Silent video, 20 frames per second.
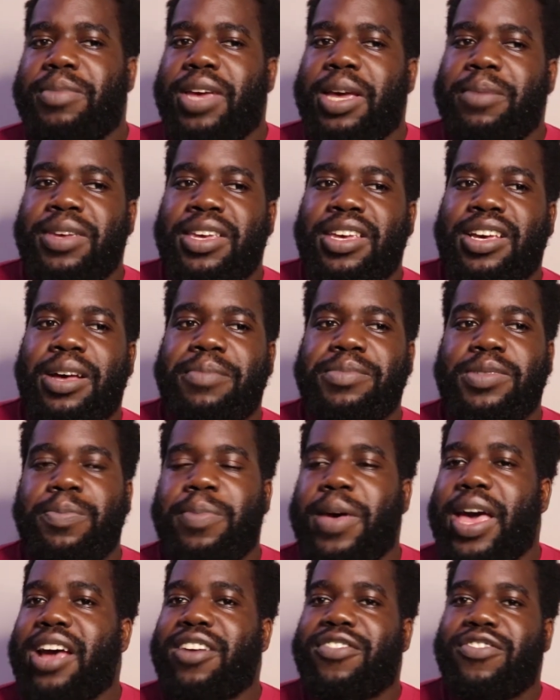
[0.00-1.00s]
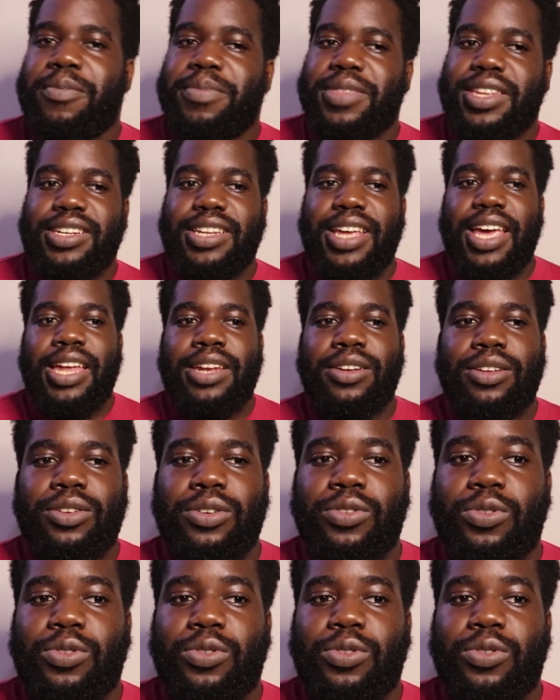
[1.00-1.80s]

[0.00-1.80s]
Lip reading: maybe he comes back from the dead.